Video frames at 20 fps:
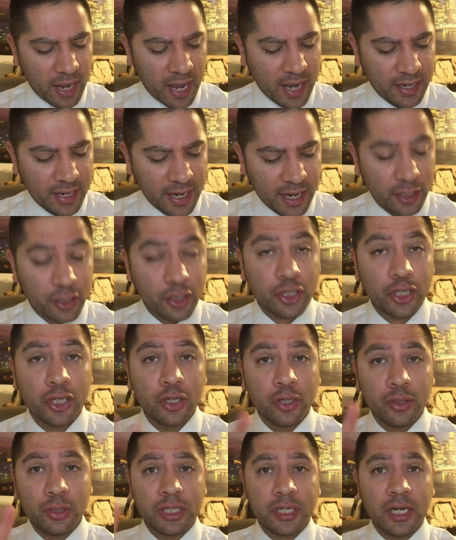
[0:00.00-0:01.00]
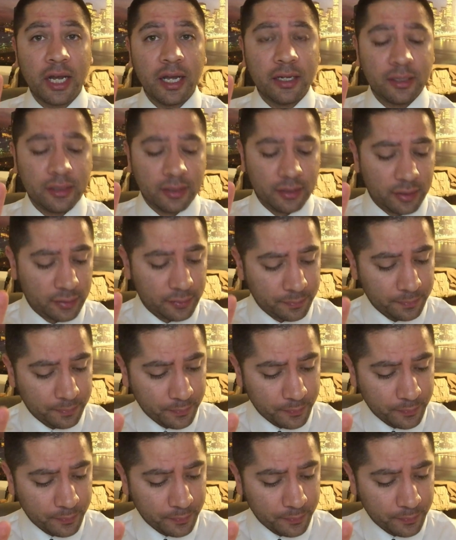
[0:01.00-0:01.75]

man had two sons.